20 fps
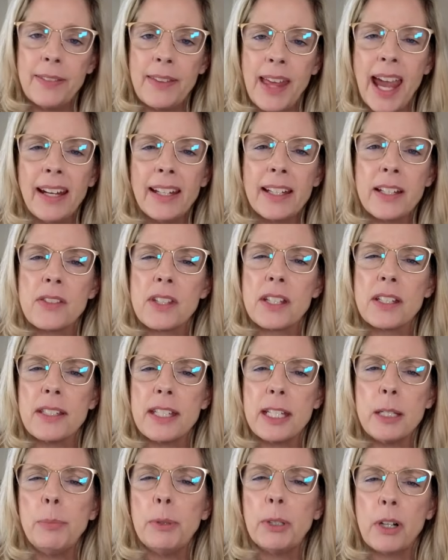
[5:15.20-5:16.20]
and that is a
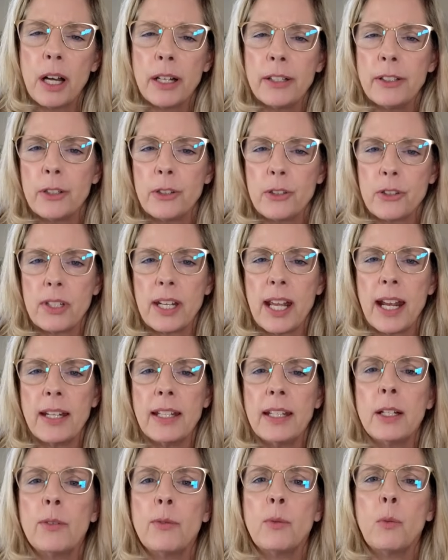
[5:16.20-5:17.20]
deeper
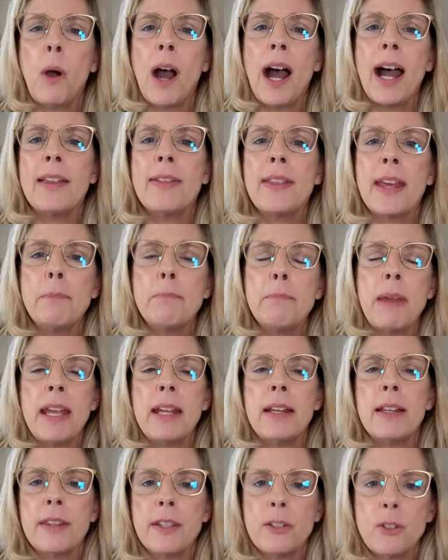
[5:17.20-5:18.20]
understanding of why they
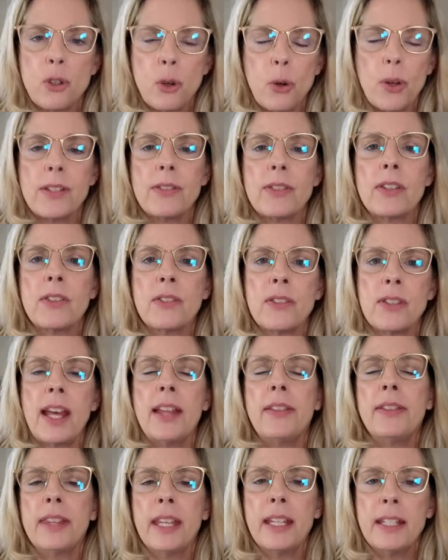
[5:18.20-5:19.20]
made the choices
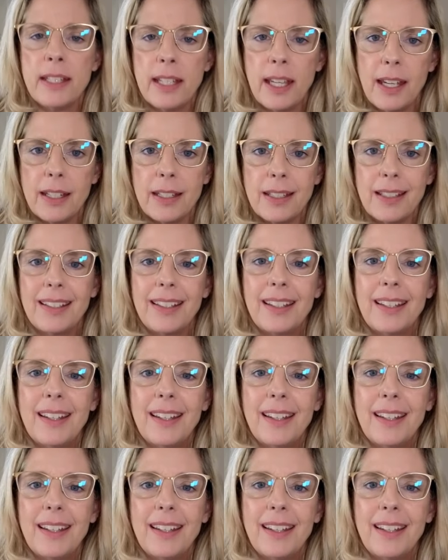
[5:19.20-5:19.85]
that they did.